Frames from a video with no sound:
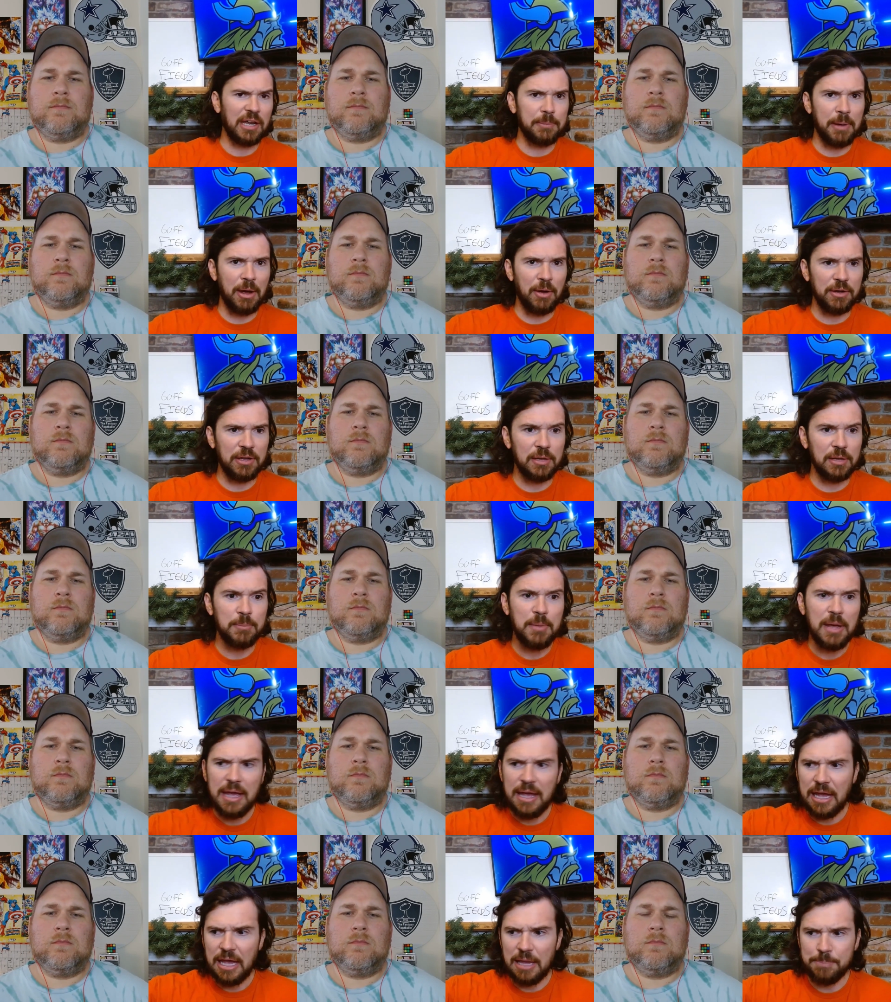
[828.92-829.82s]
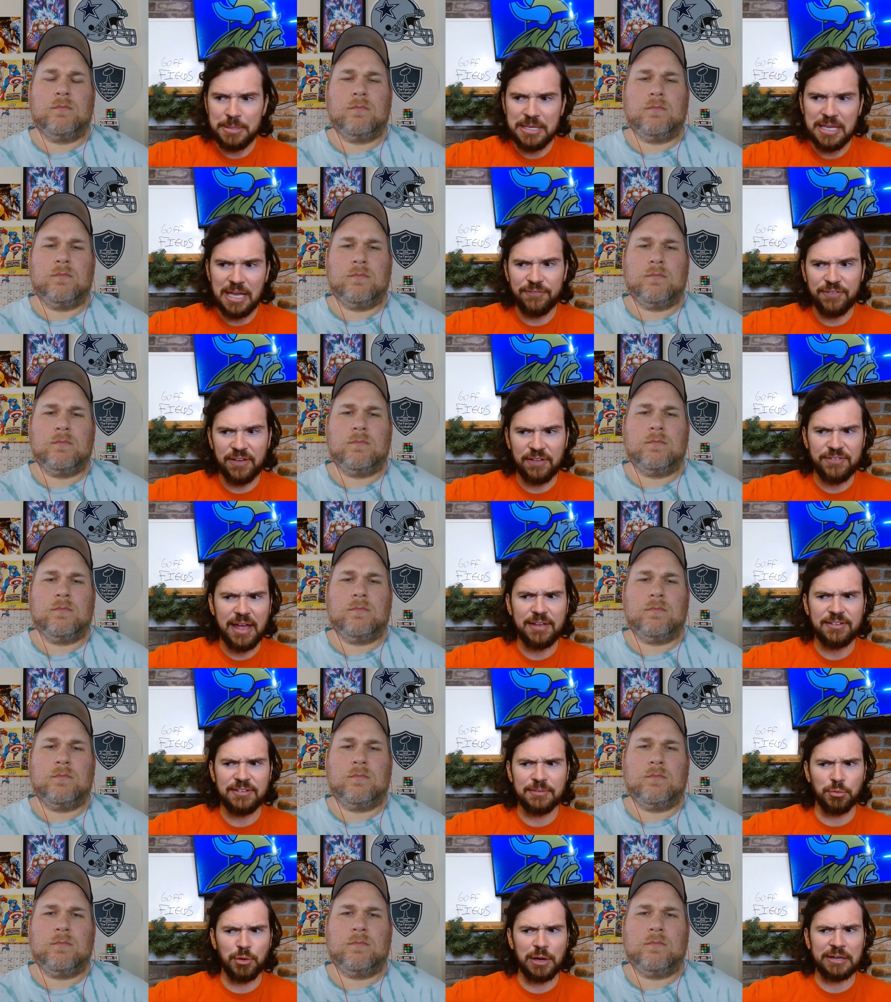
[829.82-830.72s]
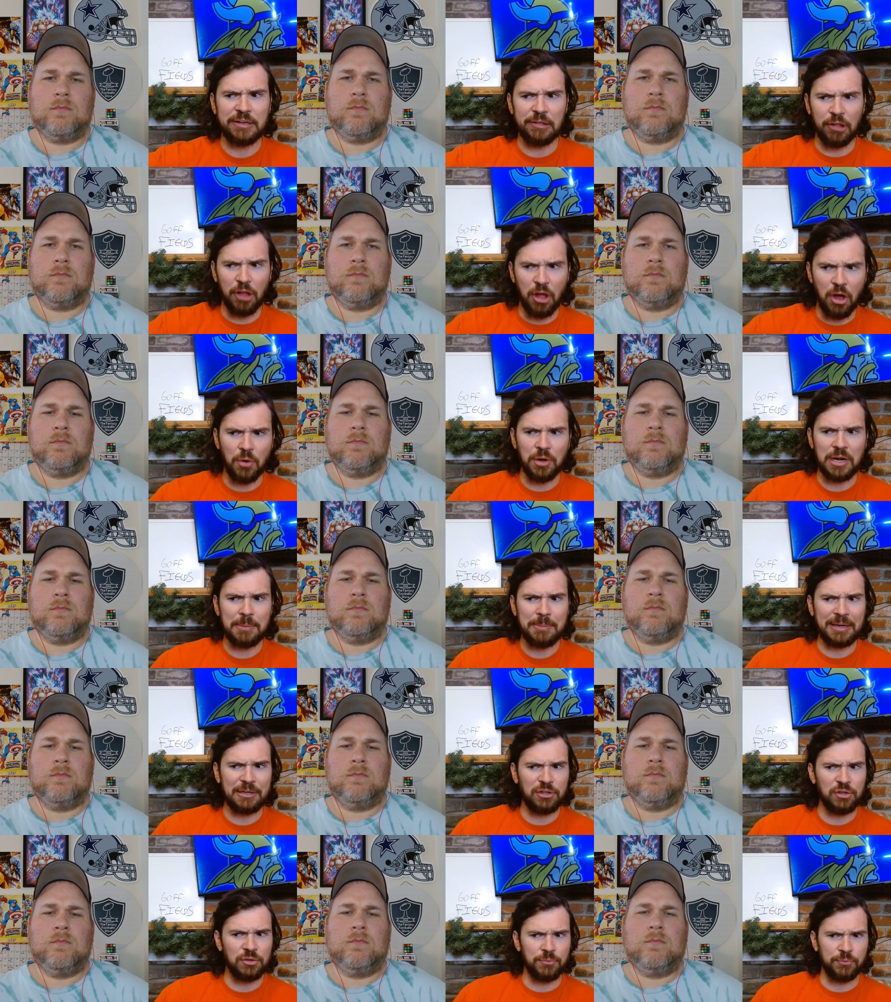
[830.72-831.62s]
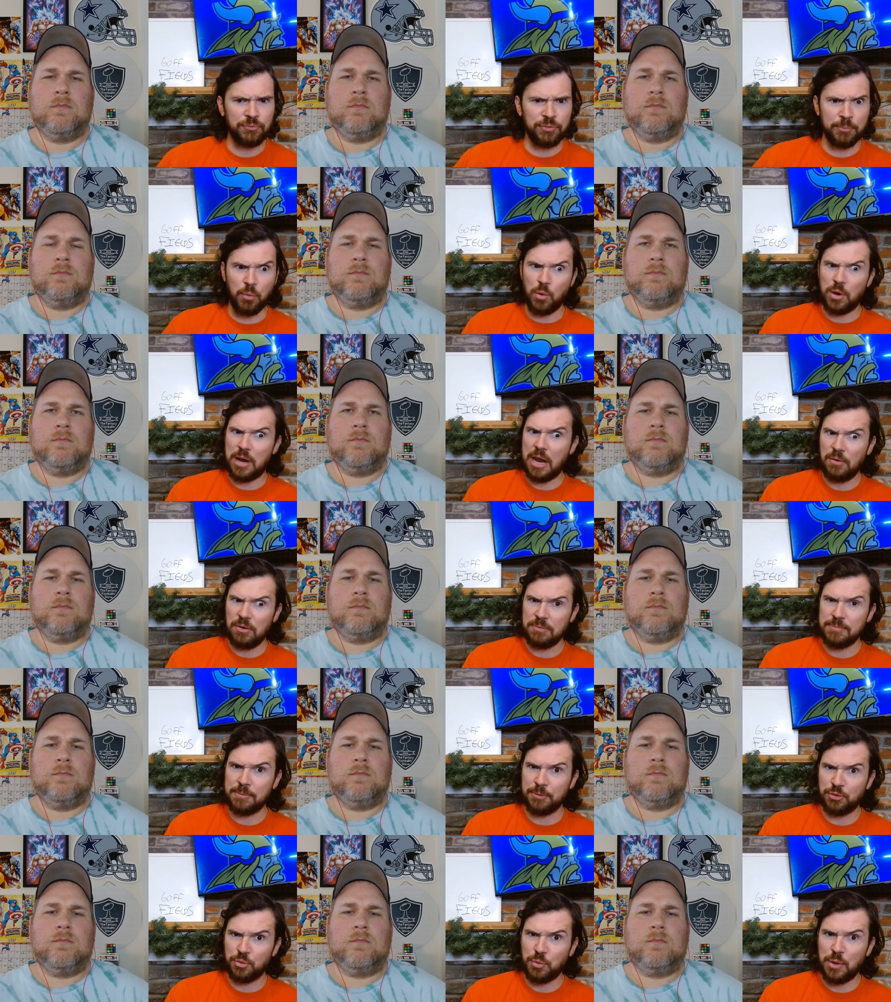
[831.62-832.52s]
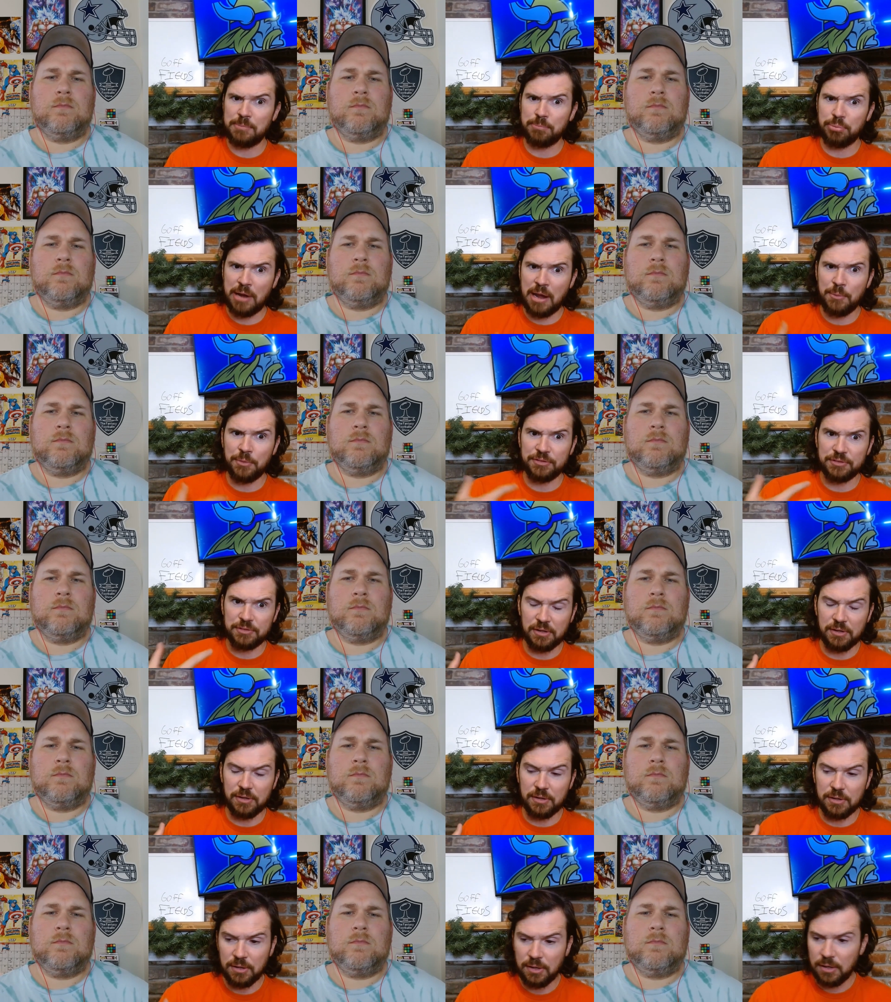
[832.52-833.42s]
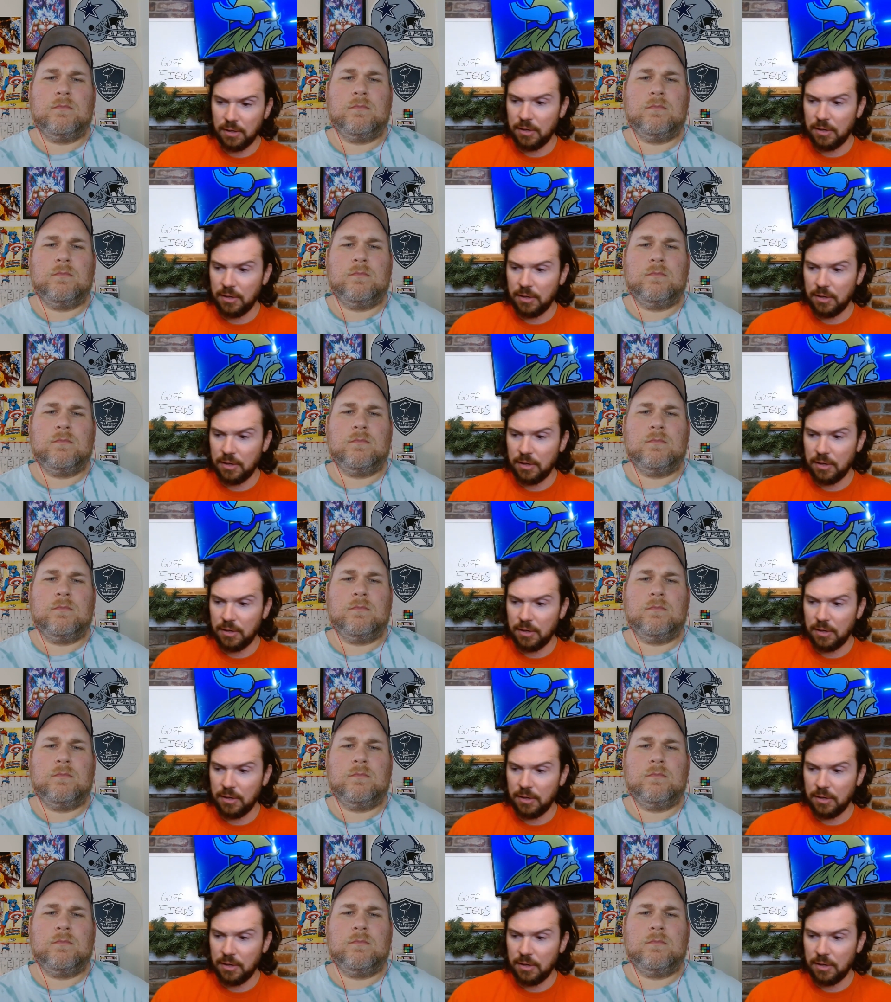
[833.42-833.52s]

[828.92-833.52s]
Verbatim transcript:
Speaker 1: about him, and PFF has him ranked low, and I'm like, dude, from what I remember, Duane Brown was good.